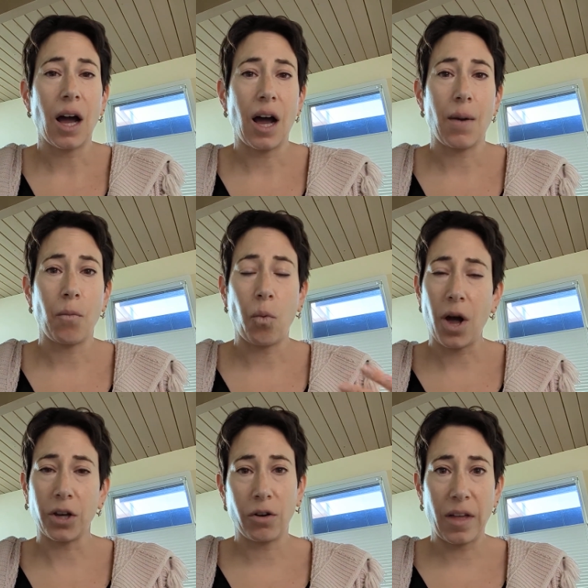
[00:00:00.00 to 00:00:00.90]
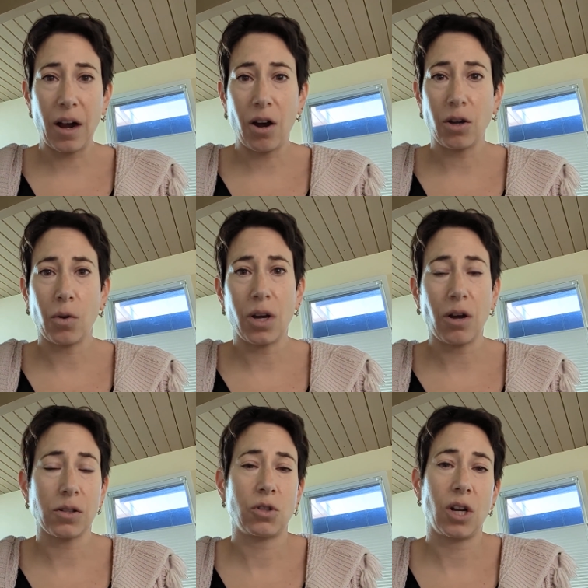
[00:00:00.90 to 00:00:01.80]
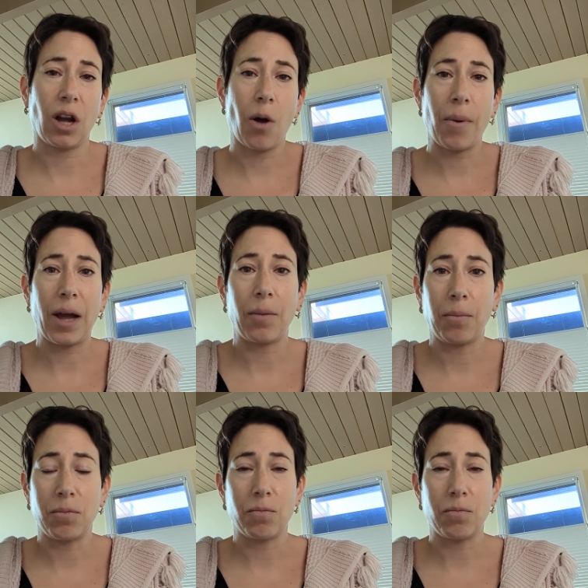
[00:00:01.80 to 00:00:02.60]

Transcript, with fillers: Um, while you're there, you can also check out my